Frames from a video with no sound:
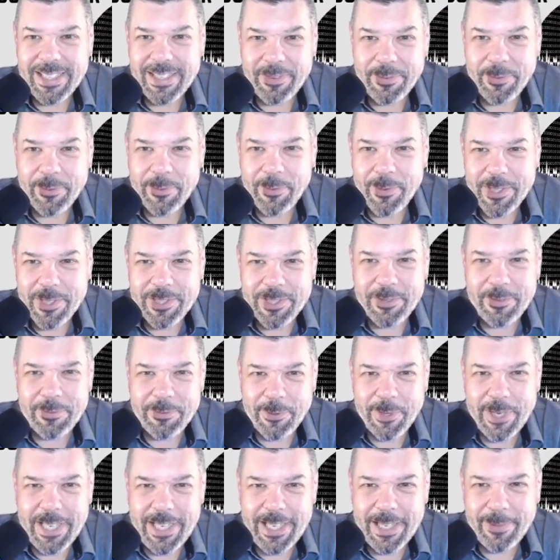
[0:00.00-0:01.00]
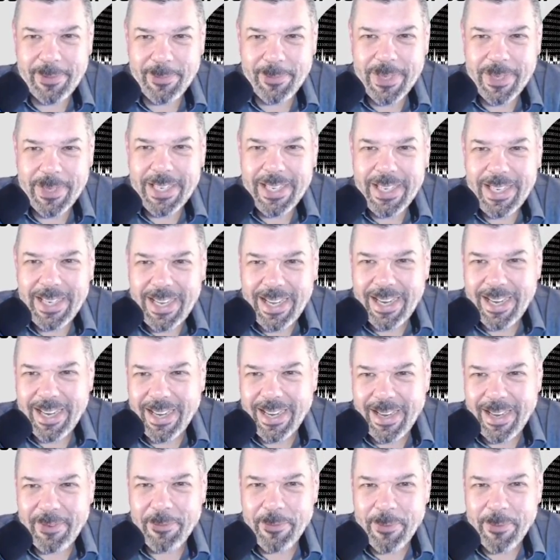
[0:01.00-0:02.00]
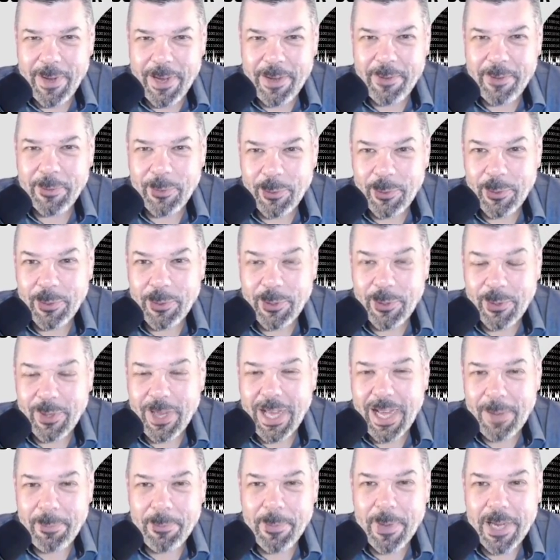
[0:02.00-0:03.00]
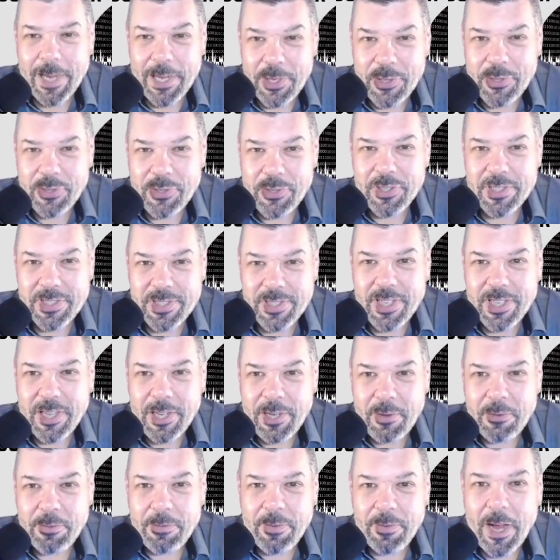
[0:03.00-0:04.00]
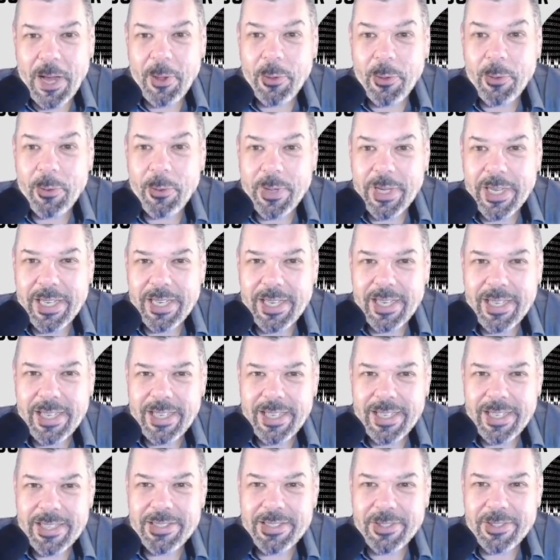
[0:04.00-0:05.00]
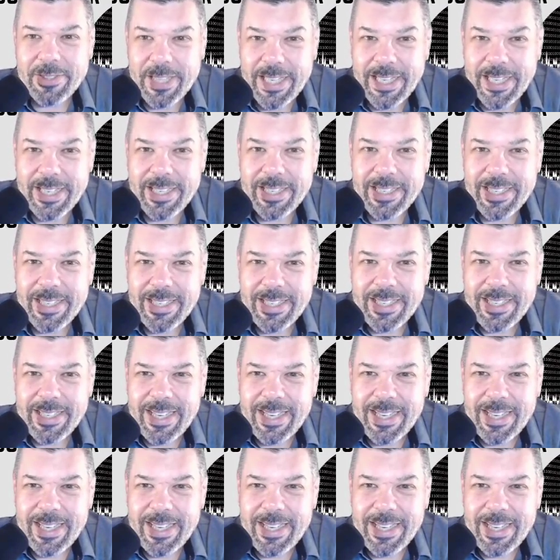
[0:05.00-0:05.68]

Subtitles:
If it wasn't for him, I've learned a lot by just following his lead.